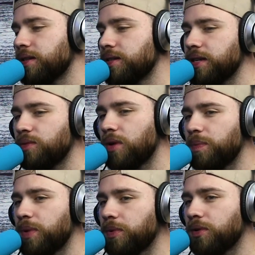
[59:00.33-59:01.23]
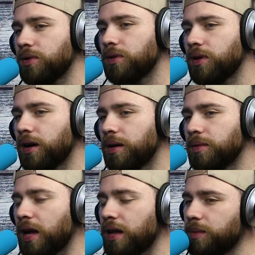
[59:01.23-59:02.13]
and to see what people,
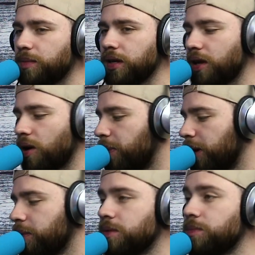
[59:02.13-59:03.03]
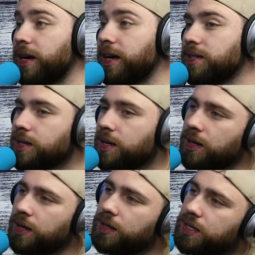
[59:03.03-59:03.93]
or not nitpick, like, you know, pick people's brains,
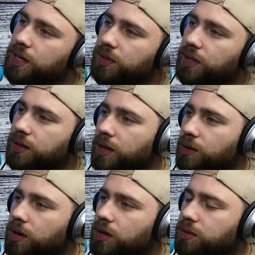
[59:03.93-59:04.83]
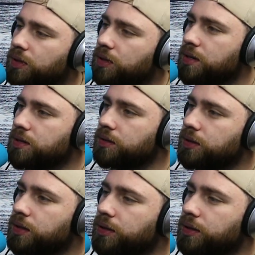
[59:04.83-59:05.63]
see what they think works and what doesn't.